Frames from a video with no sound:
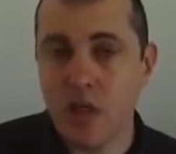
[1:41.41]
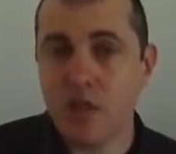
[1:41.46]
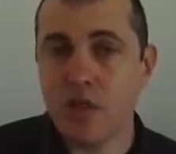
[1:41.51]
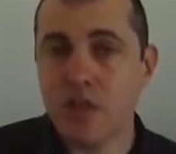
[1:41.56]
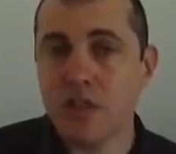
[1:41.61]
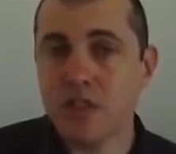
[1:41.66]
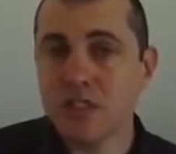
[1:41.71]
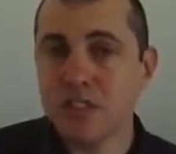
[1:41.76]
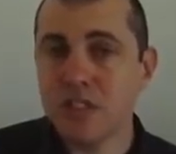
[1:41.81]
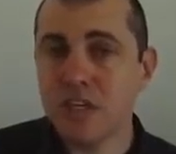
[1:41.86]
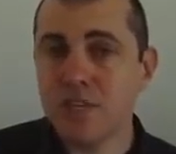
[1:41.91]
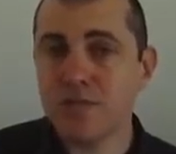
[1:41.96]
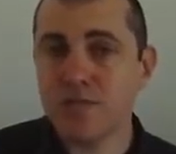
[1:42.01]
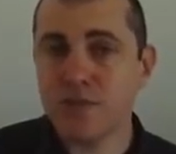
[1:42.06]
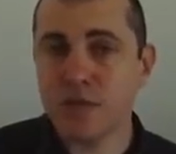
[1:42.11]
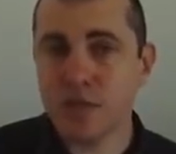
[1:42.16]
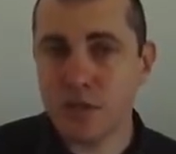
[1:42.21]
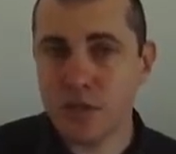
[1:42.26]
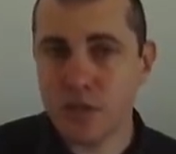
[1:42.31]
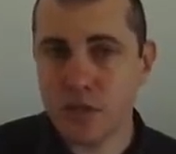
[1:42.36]
The
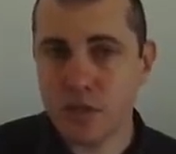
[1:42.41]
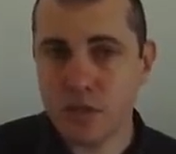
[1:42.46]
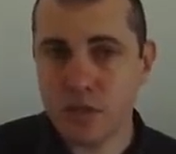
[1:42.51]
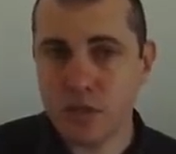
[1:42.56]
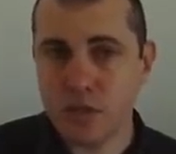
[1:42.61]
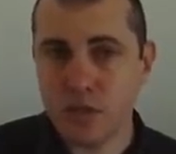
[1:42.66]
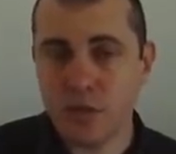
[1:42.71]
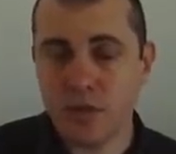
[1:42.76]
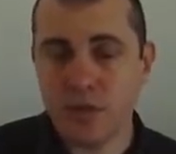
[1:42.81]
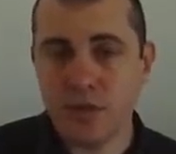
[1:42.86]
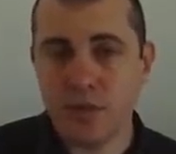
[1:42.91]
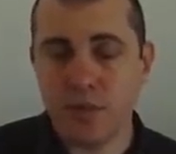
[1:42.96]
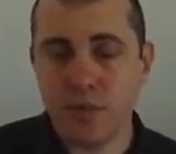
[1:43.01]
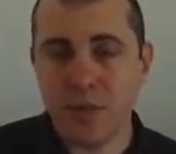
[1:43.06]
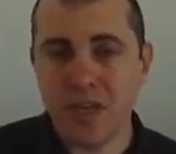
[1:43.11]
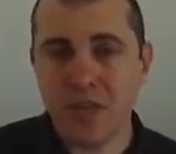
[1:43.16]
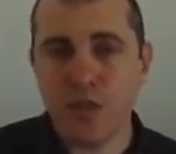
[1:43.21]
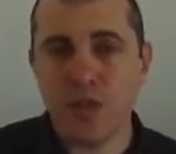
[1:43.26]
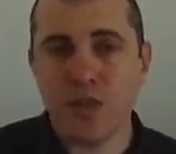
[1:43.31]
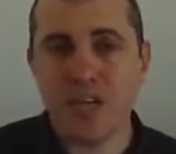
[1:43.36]
difference, the
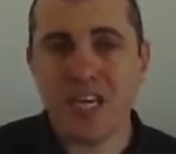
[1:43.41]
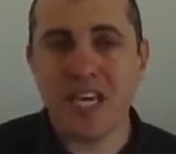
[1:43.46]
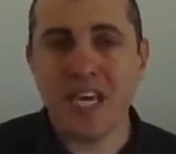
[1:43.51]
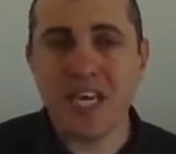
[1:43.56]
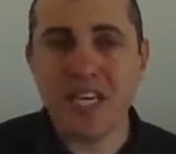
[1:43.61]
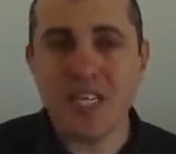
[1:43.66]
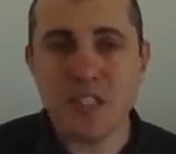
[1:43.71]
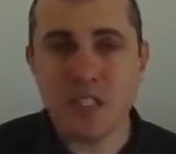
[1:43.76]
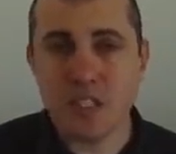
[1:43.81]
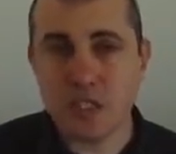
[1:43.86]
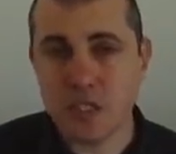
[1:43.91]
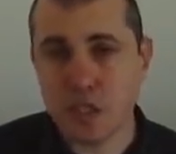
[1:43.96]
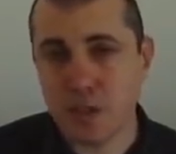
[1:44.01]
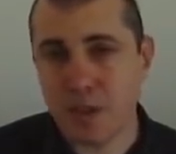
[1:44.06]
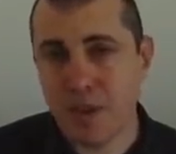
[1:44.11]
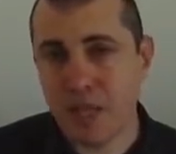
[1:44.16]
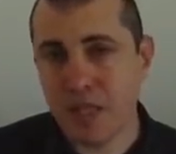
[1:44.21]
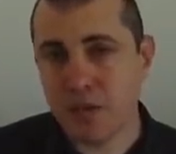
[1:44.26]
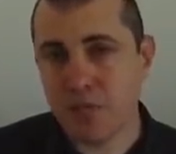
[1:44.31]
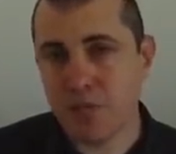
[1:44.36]
bit that isn't
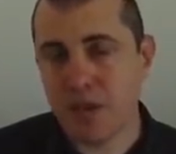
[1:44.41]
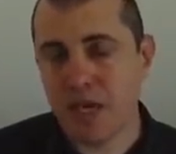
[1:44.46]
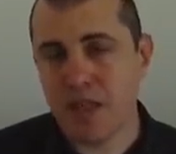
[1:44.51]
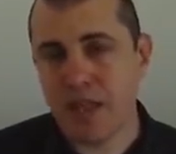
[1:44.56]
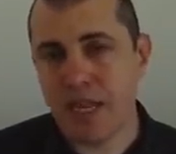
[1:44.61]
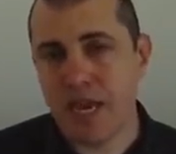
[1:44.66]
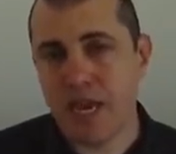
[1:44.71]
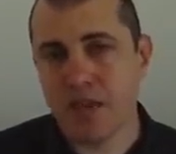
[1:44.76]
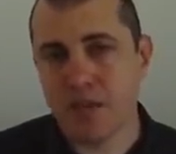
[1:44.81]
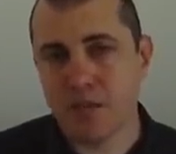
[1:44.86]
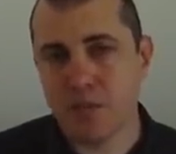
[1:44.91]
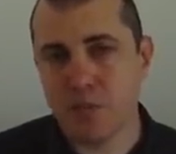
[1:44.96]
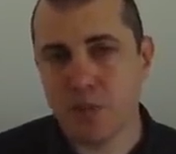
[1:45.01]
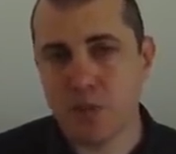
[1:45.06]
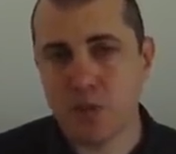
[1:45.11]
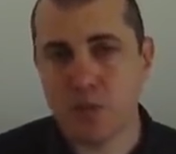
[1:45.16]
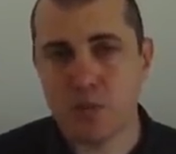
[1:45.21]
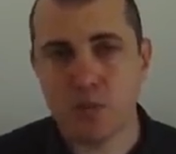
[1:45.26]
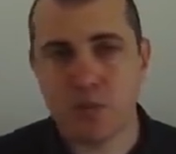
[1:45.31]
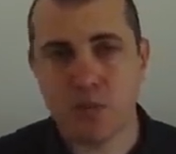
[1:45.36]
spent by the
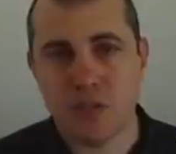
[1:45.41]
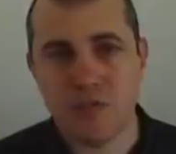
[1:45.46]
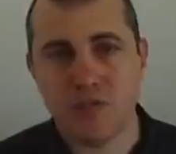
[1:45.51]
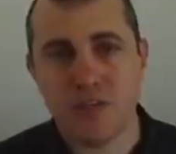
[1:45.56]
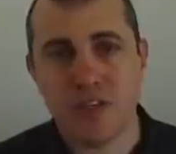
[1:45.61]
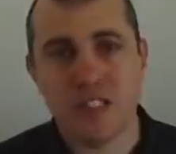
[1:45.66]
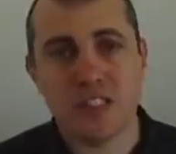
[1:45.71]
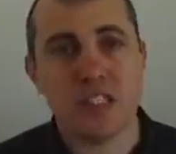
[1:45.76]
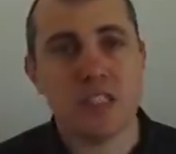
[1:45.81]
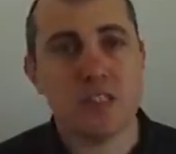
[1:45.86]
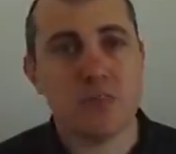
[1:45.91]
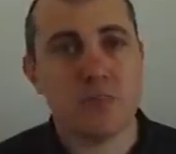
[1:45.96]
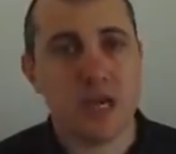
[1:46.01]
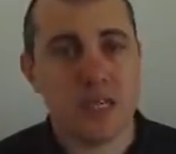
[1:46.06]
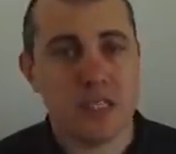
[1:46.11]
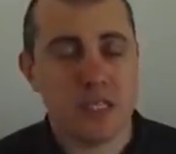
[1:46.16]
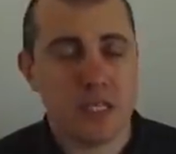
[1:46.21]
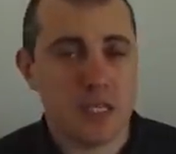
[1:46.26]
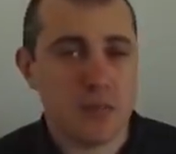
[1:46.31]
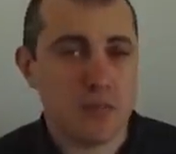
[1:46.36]
outputs but funded
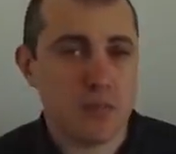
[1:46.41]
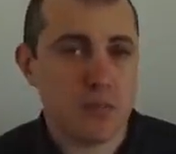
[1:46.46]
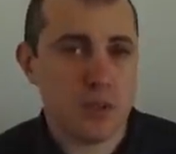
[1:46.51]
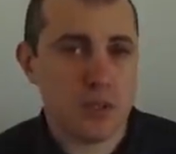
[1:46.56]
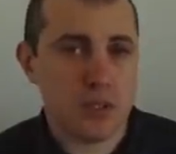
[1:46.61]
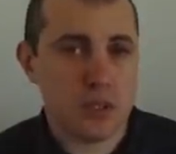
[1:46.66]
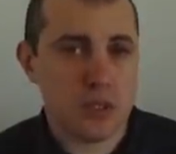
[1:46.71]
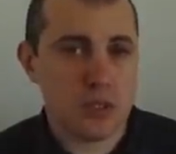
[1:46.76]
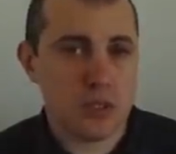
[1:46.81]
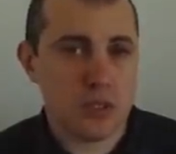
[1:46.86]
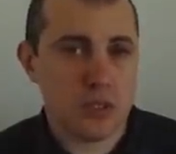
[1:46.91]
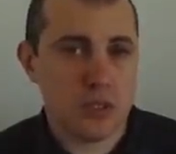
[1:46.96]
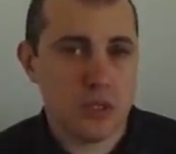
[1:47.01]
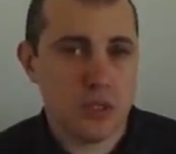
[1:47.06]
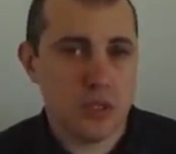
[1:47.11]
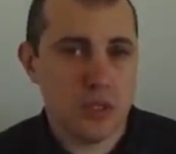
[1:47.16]
by the inputs,